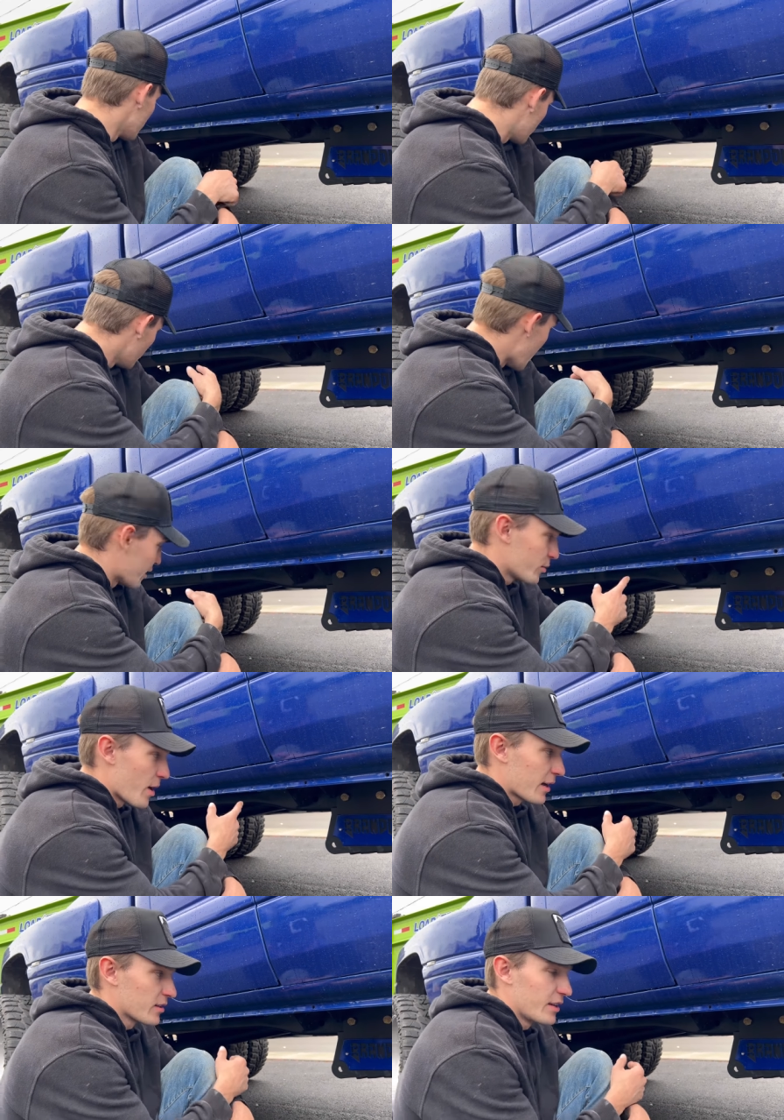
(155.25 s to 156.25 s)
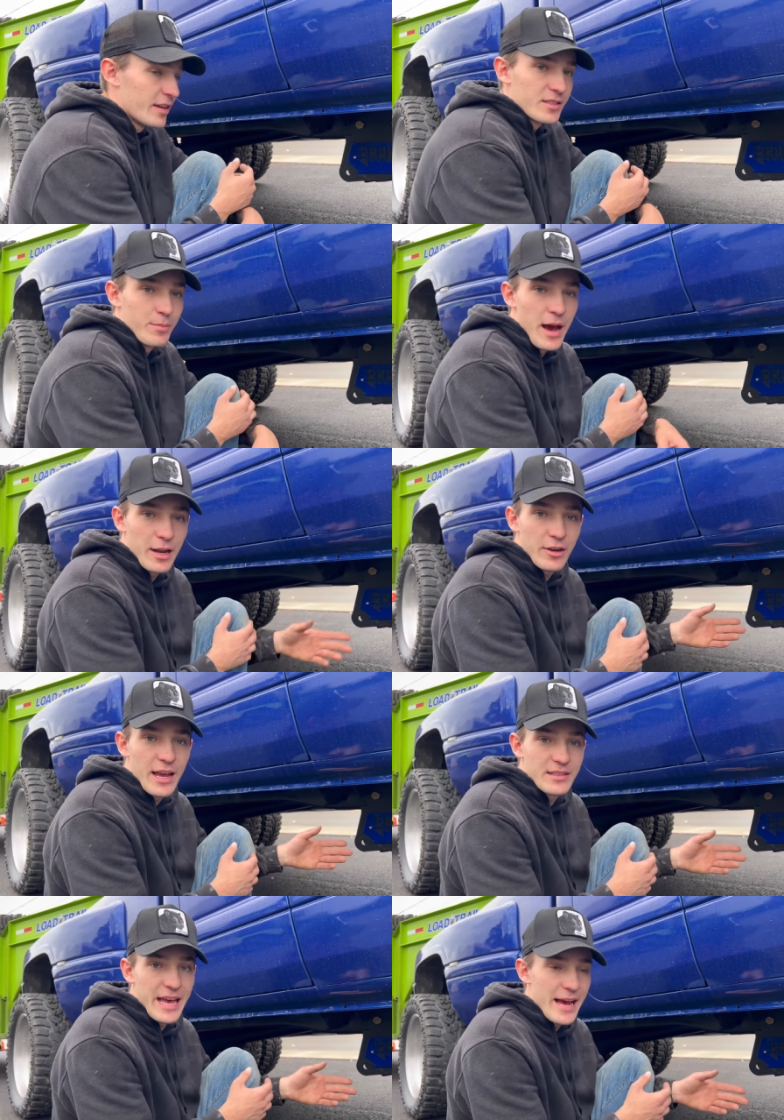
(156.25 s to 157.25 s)
do the axle brackets on his. Mine already
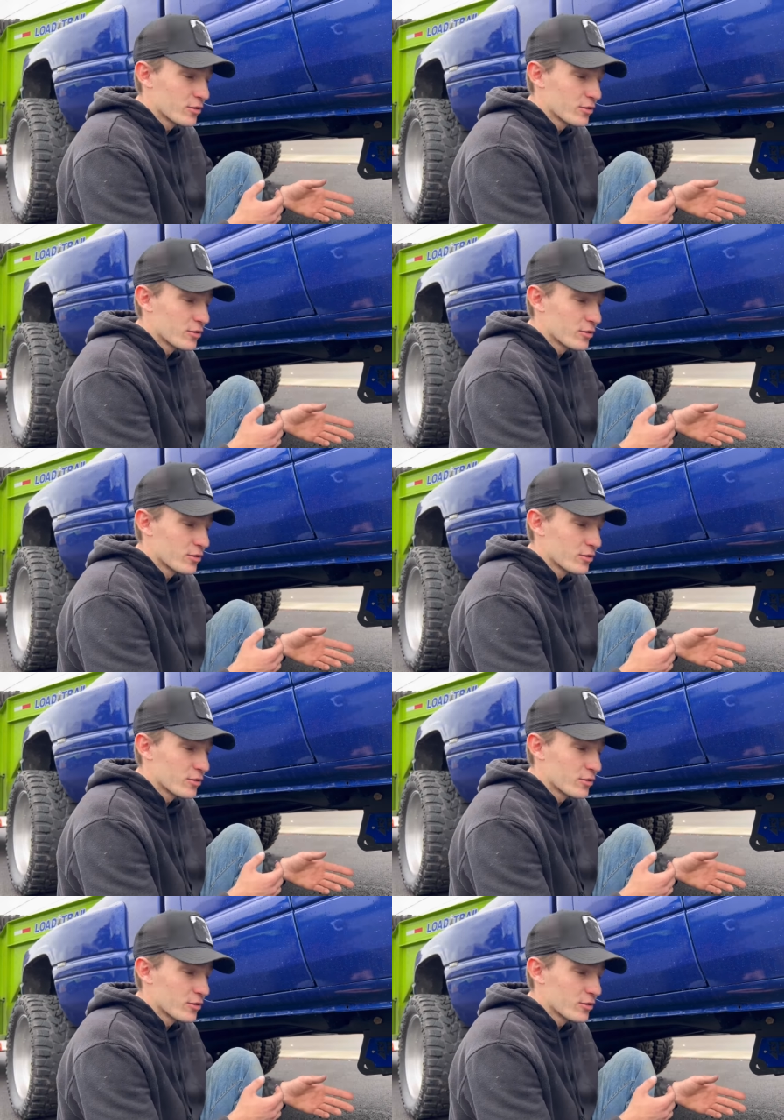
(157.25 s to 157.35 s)
has axle